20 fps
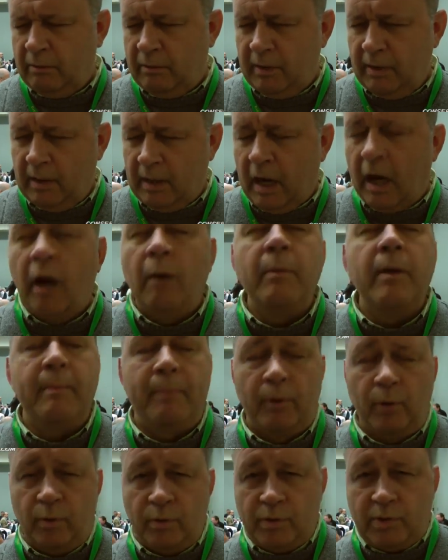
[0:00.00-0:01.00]
the army
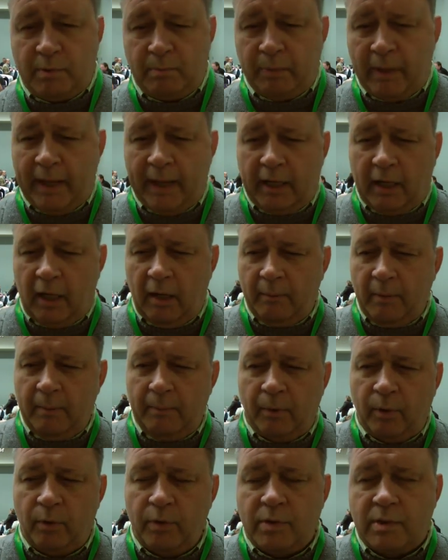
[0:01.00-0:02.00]
boots, black army
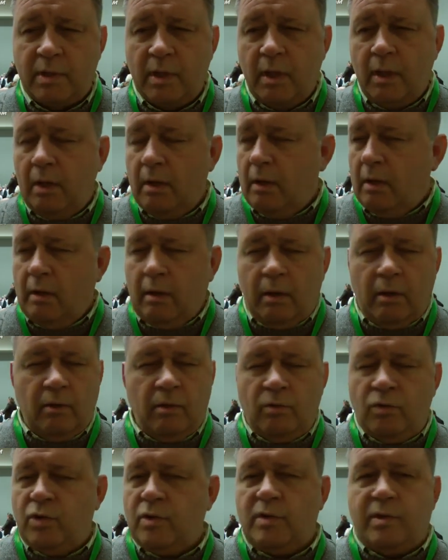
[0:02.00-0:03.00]
boots,
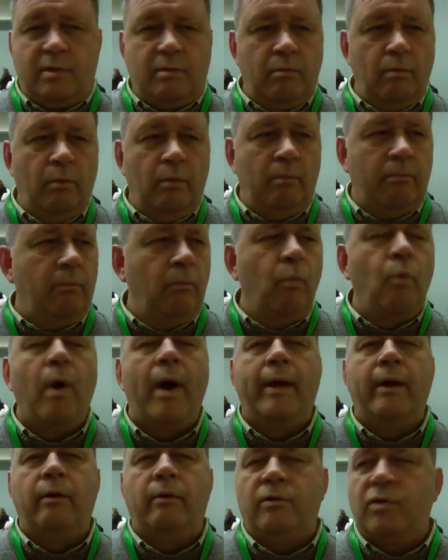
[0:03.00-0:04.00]
just
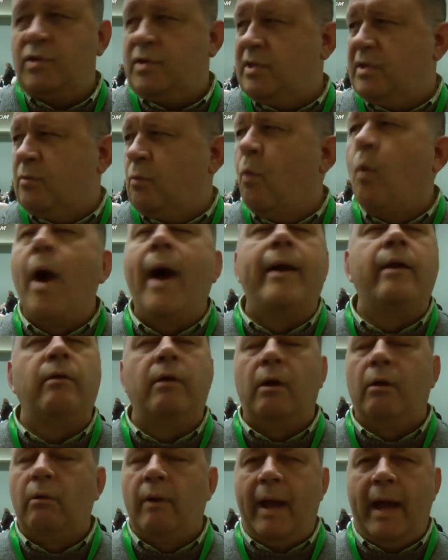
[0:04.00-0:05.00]

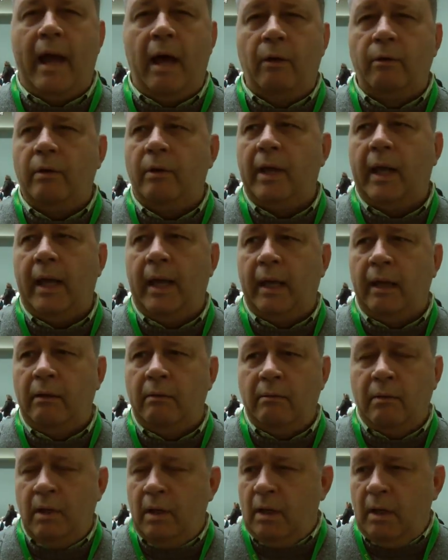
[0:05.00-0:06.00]
wandering around,
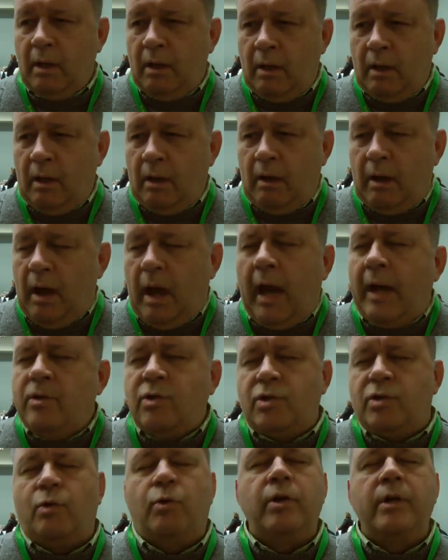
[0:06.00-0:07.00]
and I
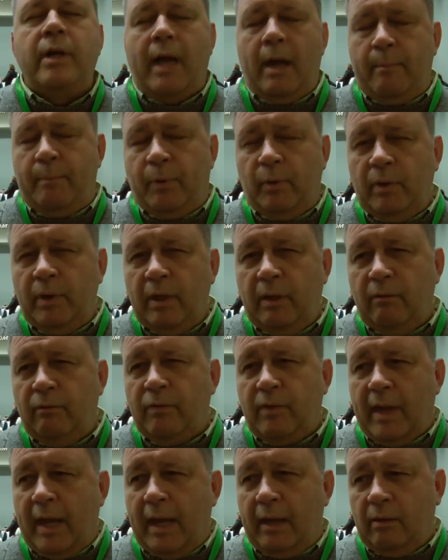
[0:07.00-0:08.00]
just could not
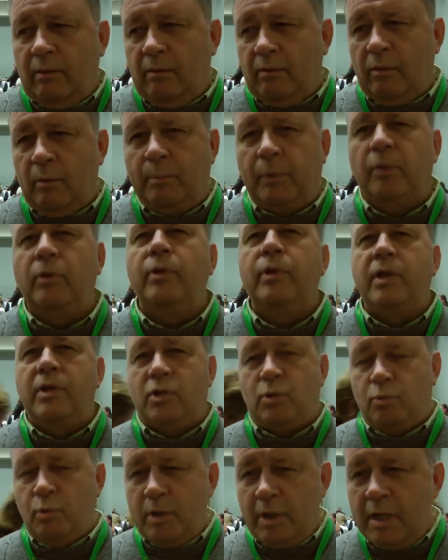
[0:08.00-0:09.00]
believe that the
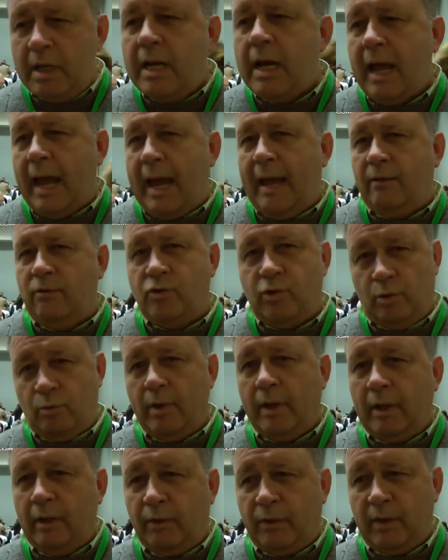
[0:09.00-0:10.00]
police would not
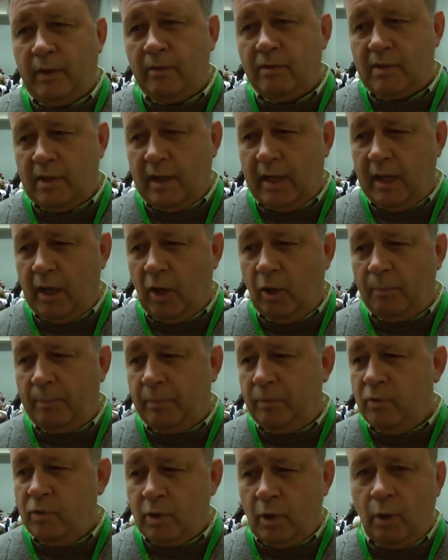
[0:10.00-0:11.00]
do anything to help
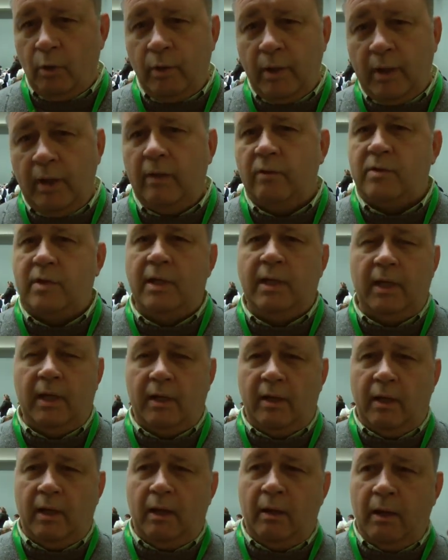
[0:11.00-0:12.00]
Dodie to
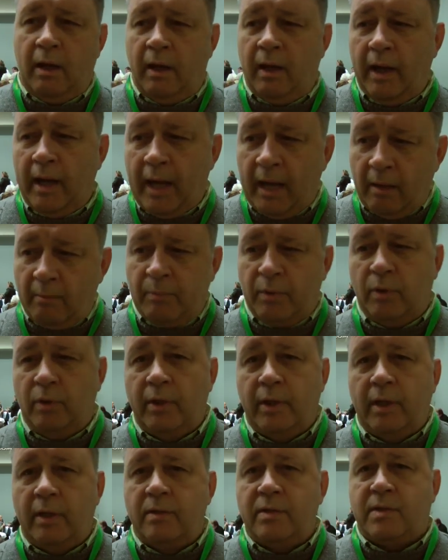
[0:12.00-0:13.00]
get an
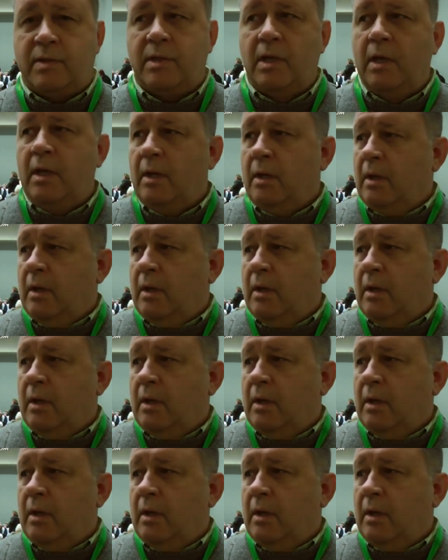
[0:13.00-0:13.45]
ambulance.